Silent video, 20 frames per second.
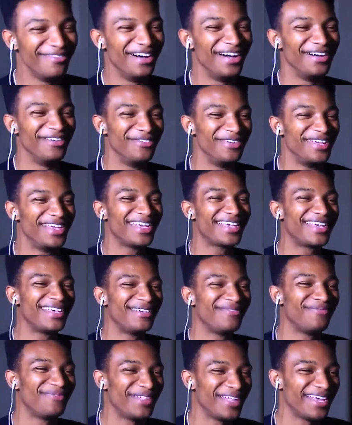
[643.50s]
but we
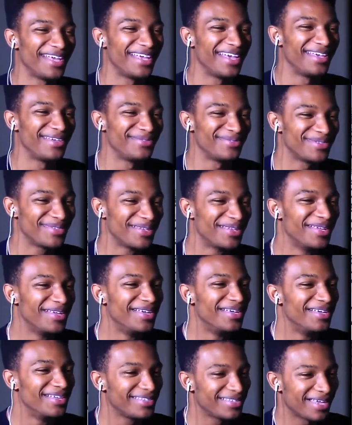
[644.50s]
can play games
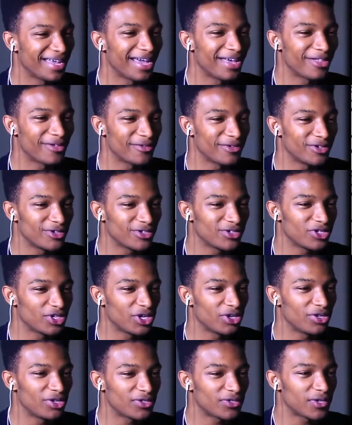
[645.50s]
together and just
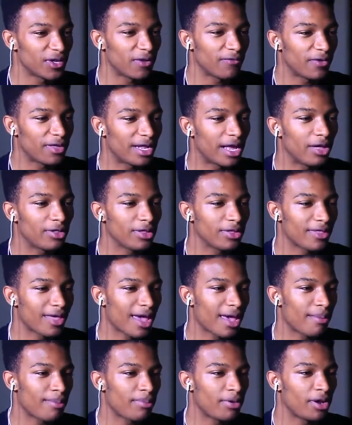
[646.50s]
chill and stuff. And not only
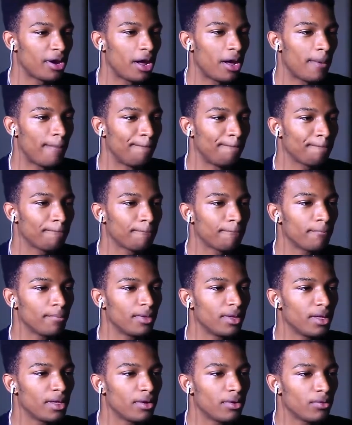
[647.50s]
that, but um,
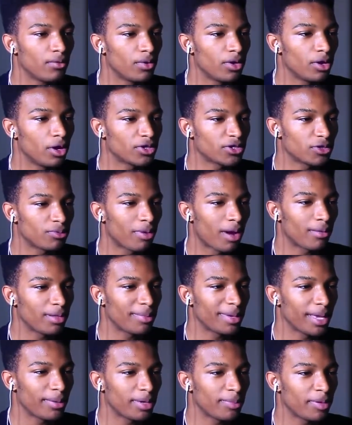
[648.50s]
we'll also
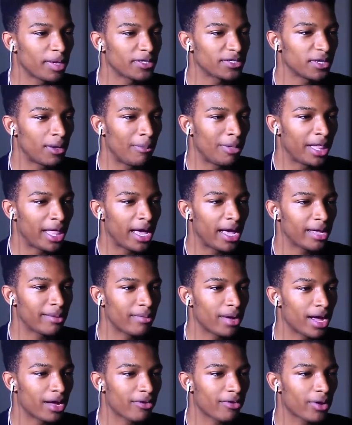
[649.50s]
probably be able to play some
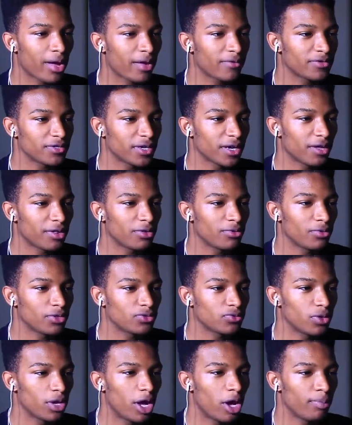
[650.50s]
LAN Minecraft together,
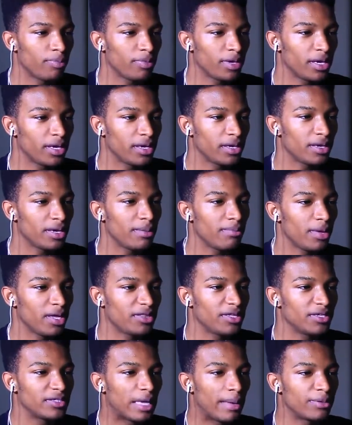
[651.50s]
which will help me
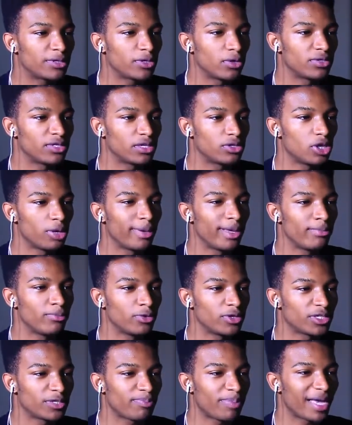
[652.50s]
make these episodes a little
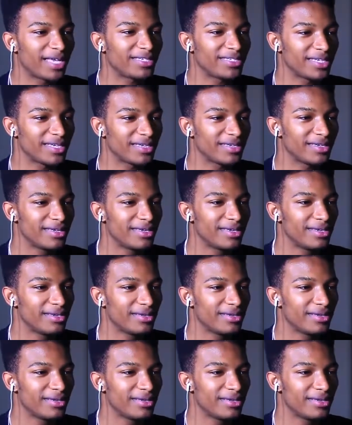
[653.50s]
bit more spicy.